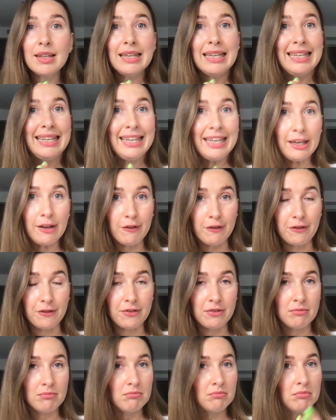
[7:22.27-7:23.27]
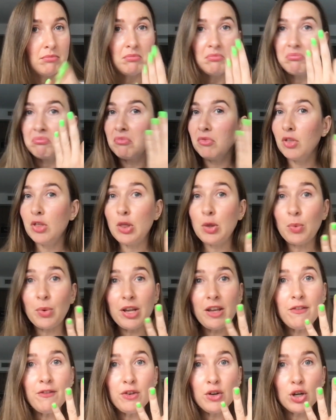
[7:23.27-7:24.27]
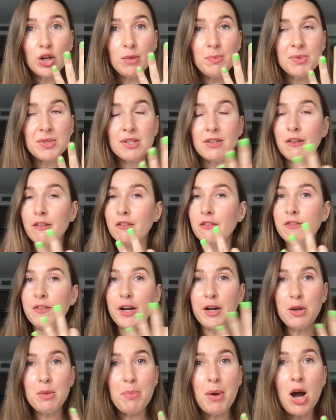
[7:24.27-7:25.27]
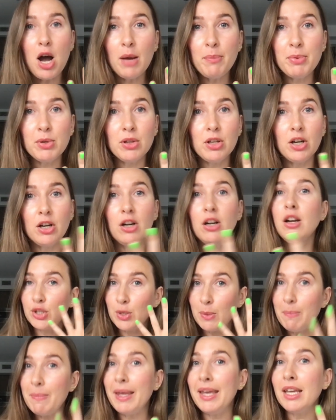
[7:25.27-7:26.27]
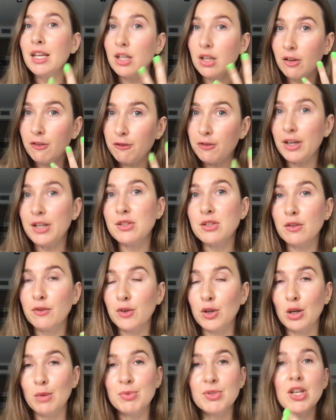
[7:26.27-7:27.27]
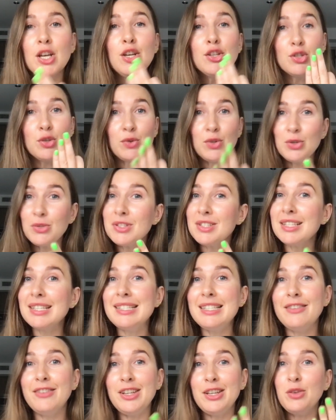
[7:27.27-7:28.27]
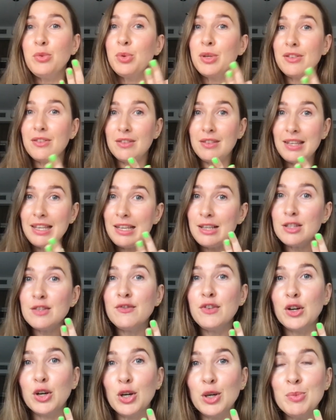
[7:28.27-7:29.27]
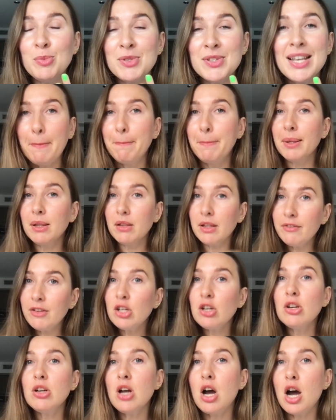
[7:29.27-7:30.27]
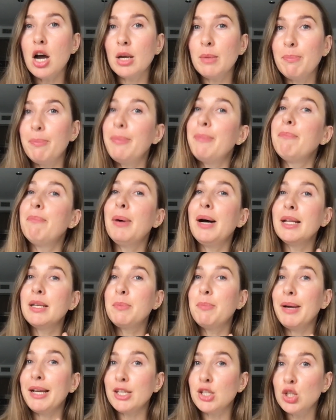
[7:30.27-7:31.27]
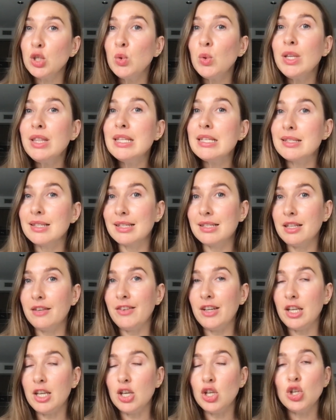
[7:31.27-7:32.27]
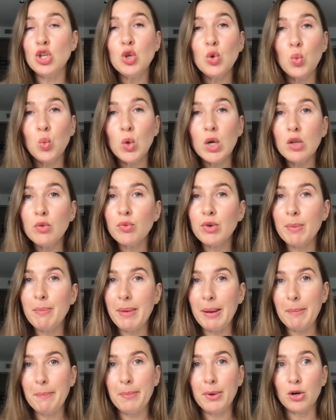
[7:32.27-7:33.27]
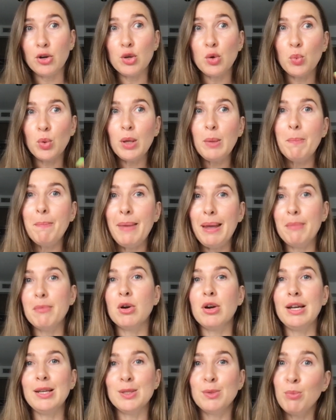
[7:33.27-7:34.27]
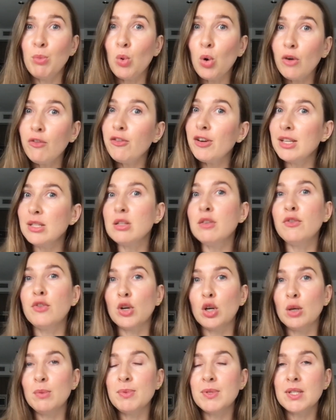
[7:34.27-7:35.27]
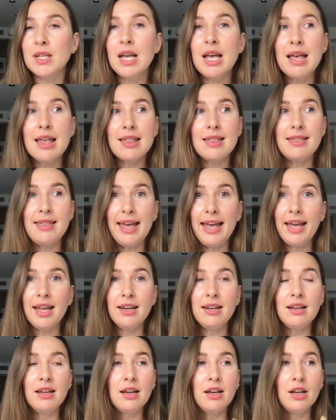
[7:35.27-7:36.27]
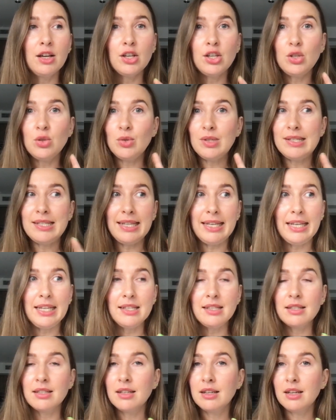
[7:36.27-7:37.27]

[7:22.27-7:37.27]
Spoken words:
give. 3 verbs, very popular to make phrasal verbs. So do this activity with these verbs. Believe it or not, but by doing this activity, you will remember, you will memorize more phrasal verbs than you did